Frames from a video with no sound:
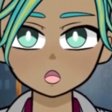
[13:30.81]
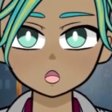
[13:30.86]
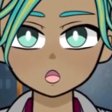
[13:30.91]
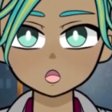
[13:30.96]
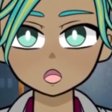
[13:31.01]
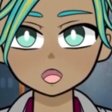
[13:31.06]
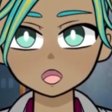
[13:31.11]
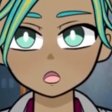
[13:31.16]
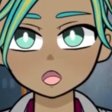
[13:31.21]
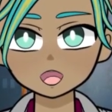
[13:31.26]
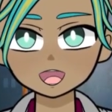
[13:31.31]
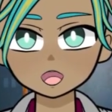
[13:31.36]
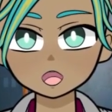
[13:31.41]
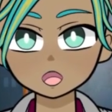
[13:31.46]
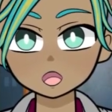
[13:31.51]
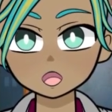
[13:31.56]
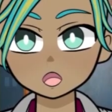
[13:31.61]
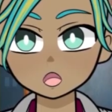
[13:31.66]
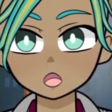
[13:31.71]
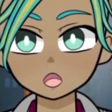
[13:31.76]
were addressing
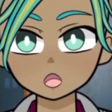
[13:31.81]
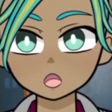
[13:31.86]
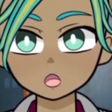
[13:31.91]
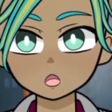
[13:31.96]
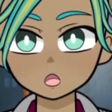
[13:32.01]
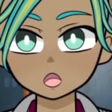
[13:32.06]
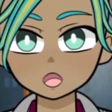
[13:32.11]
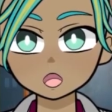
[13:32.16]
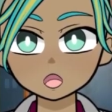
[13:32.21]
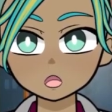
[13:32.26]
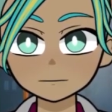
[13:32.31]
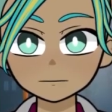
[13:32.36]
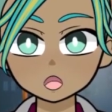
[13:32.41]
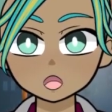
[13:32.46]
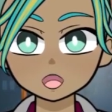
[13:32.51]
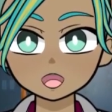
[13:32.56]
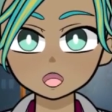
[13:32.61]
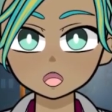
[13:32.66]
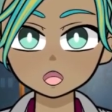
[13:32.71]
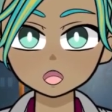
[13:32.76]
these concerns that I've
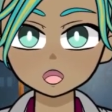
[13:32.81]
mentioned,